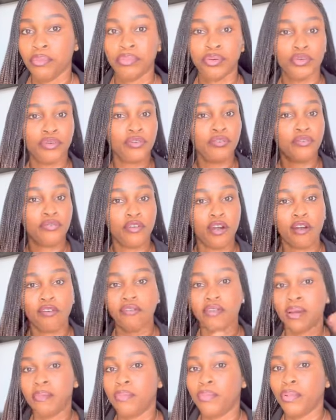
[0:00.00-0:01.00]
proof
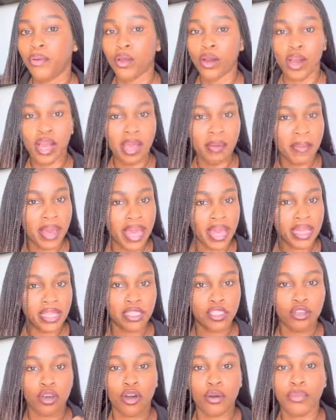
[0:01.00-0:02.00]
of
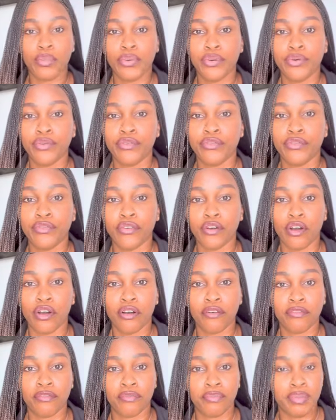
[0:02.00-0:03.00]
employment or proof
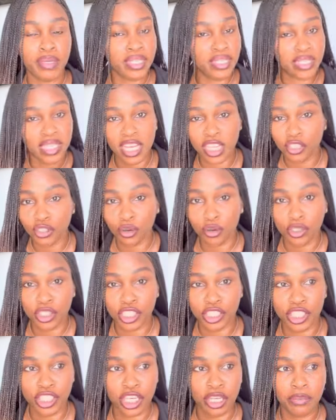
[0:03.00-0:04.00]
of business
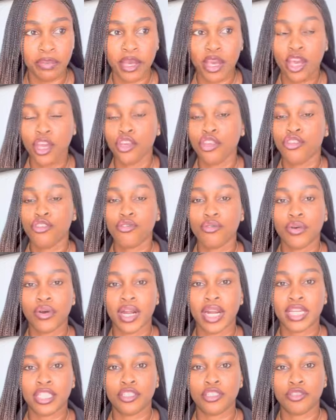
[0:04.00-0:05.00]
ownership, you
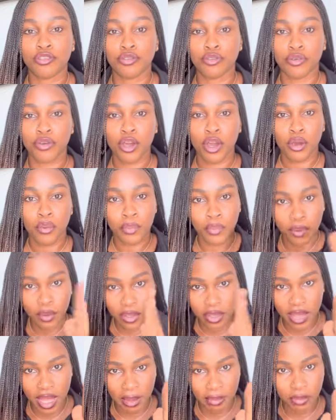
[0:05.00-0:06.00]
are to
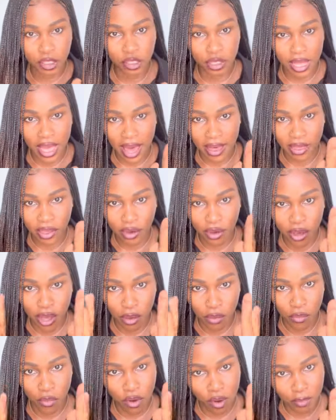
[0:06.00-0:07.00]
put them together
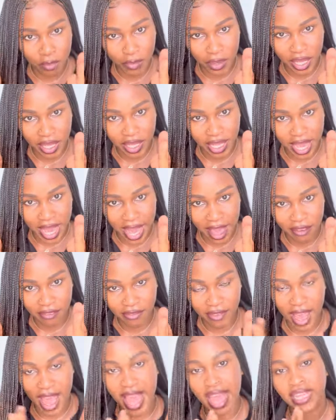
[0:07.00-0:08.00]
in one PDF
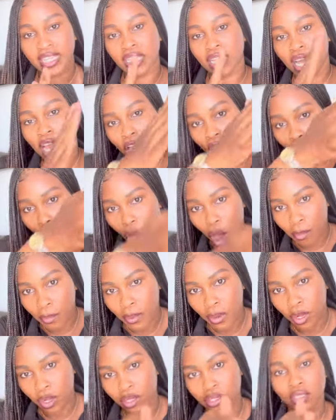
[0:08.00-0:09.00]
and
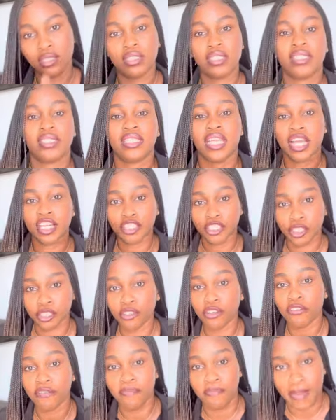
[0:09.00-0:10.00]
upload on the
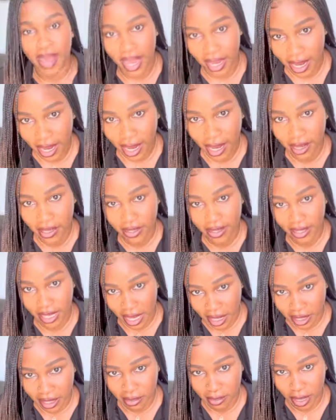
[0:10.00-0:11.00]
section of bank
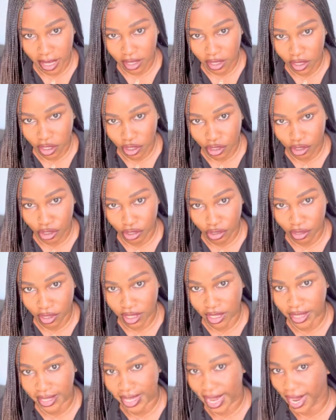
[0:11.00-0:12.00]
statement. Do you
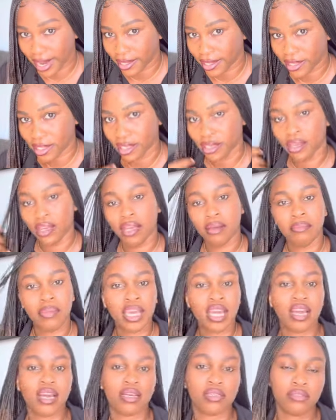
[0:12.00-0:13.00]
understand?
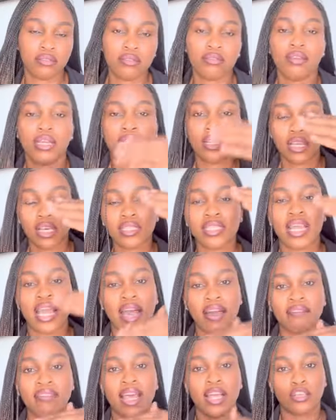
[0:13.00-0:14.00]
Because it doesn't
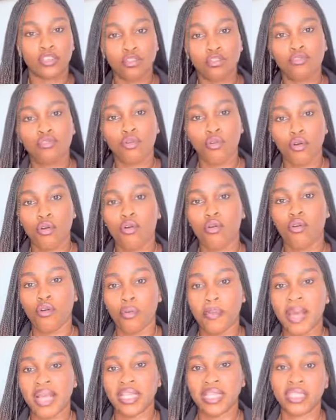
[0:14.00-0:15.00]
have like
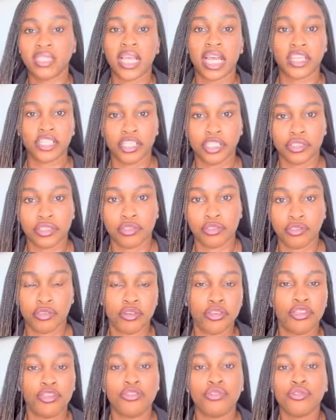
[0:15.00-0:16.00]
so many sections,
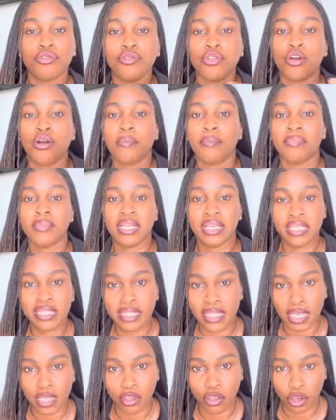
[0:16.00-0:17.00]
so you do not
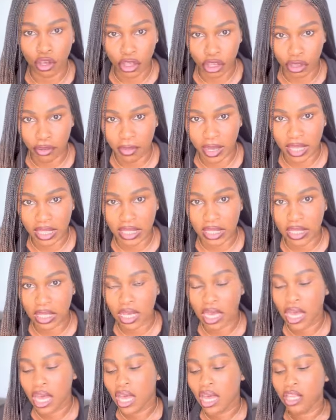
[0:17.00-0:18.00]
miss a document.
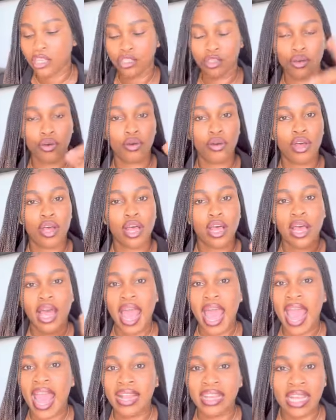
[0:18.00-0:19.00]
So
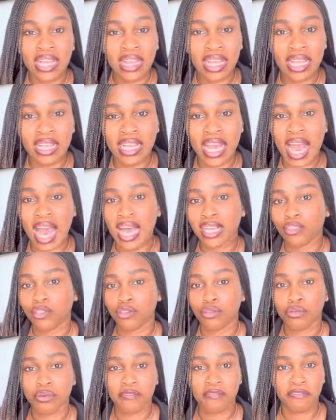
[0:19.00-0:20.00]
anything that has to
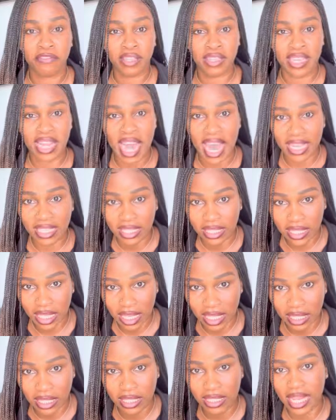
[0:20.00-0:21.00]
do with
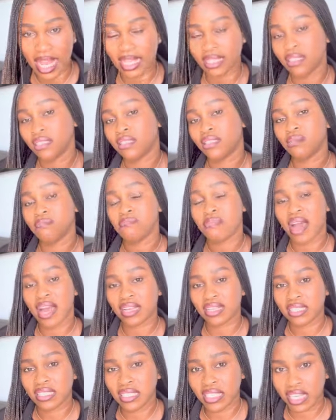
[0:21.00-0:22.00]
finances, that is the
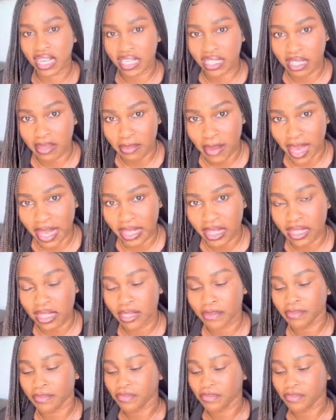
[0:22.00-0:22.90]
bank statement,